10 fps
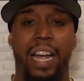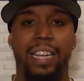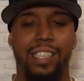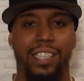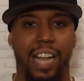
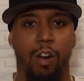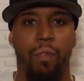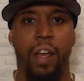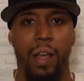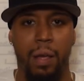Instead
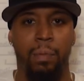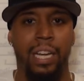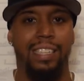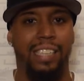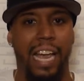of him
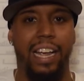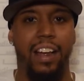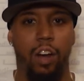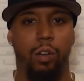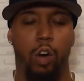
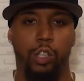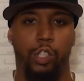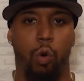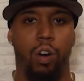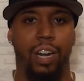taking a
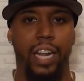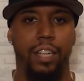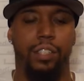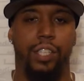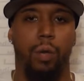short
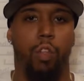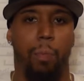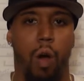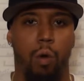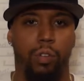lead to see where the
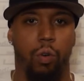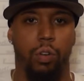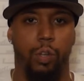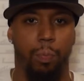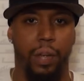ball was
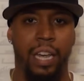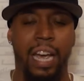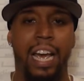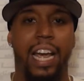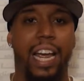going to be,
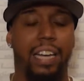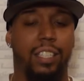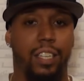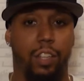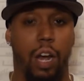he
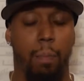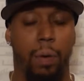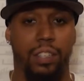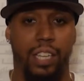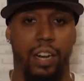actually thought
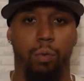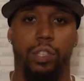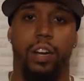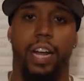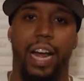Benintendi was
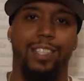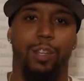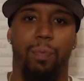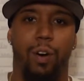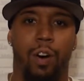going to catch
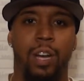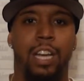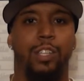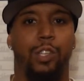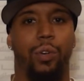the ball.
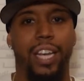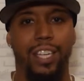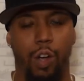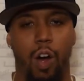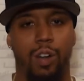So
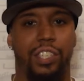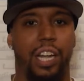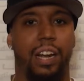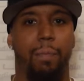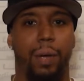he's on
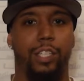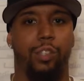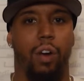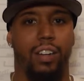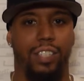second base
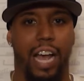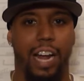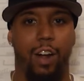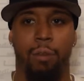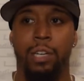trying to
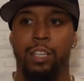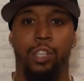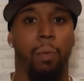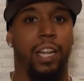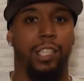tag up.
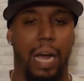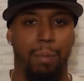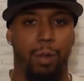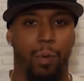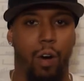So by the
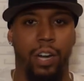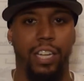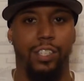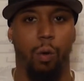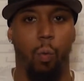time the ball
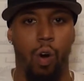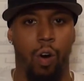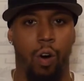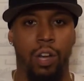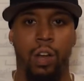hits the
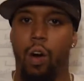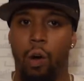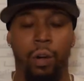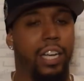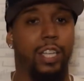wall,
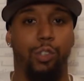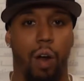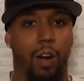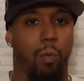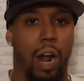he's
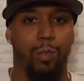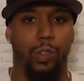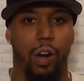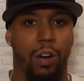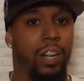trying to round
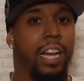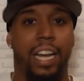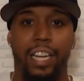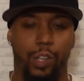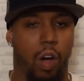third.
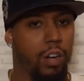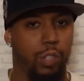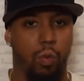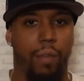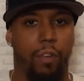He's on
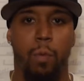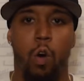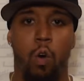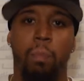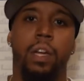his way from
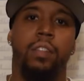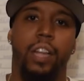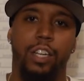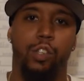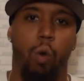home.
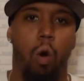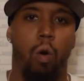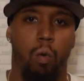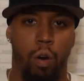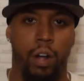They
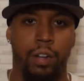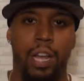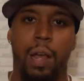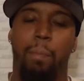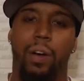score a run,
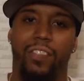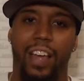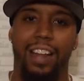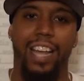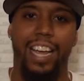but
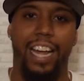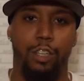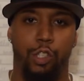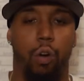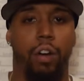then they
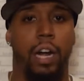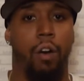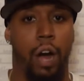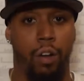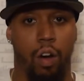get Choi
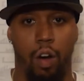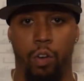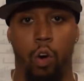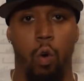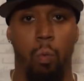out on
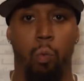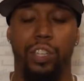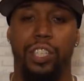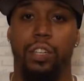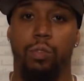home,
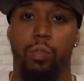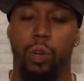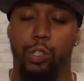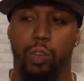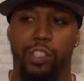which
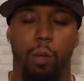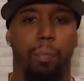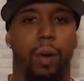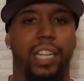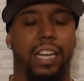was the
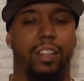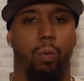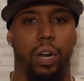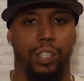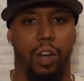break that the
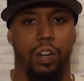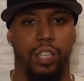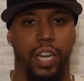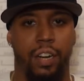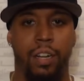Red Sox
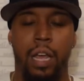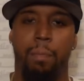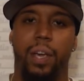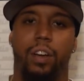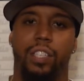needed
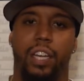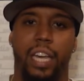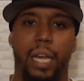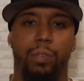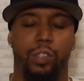because it
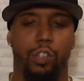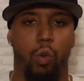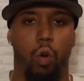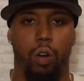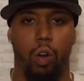keeps the
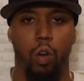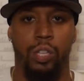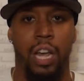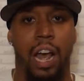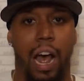score close
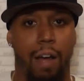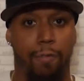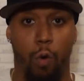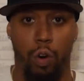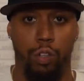at
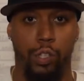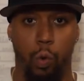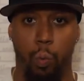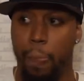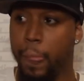
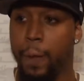4-2.